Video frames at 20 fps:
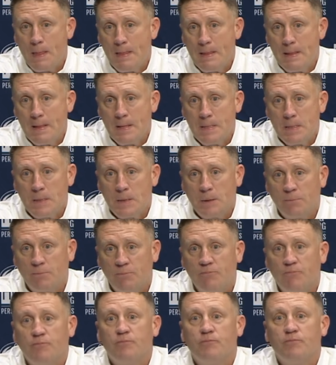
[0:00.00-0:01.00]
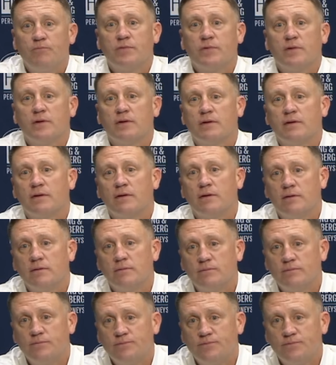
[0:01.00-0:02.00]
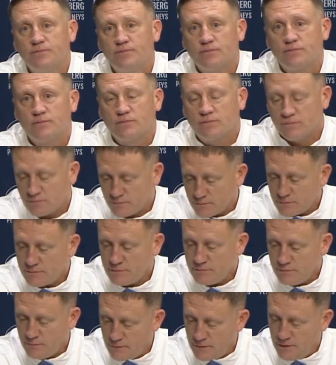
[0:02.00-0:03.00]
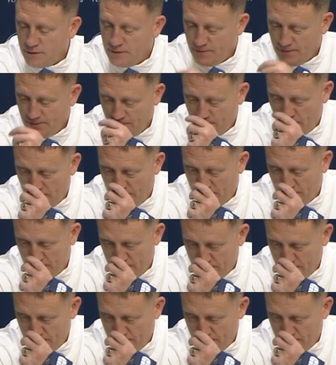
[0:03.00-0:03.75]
Coach, right here. You guys had 25 assists tonight. When this team gets